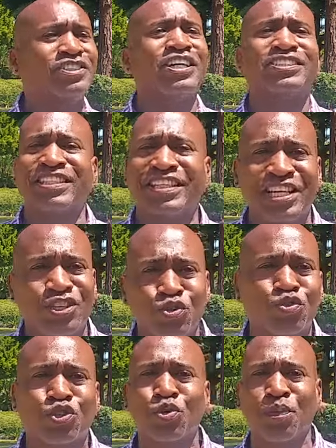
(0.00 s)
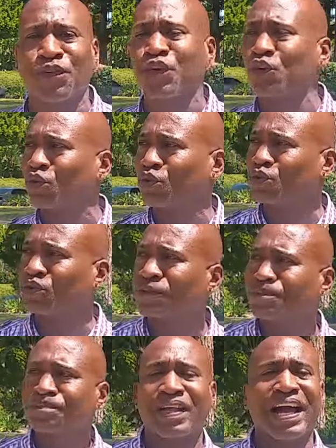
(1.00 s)
just to get YouTube views
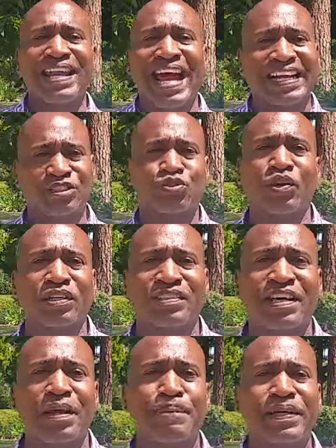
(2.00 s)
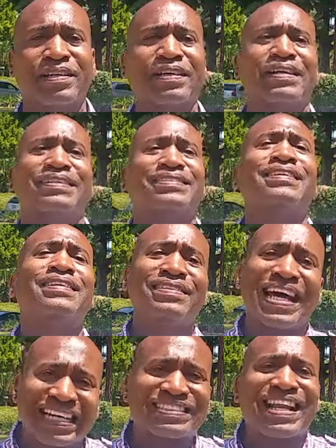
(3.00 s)
and that sort of thing because
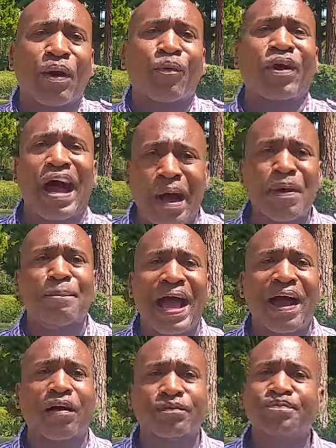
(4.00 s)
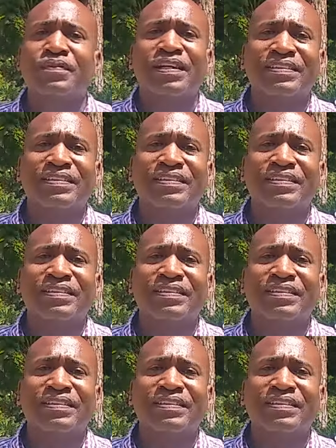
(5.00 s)
that's not what I'm about.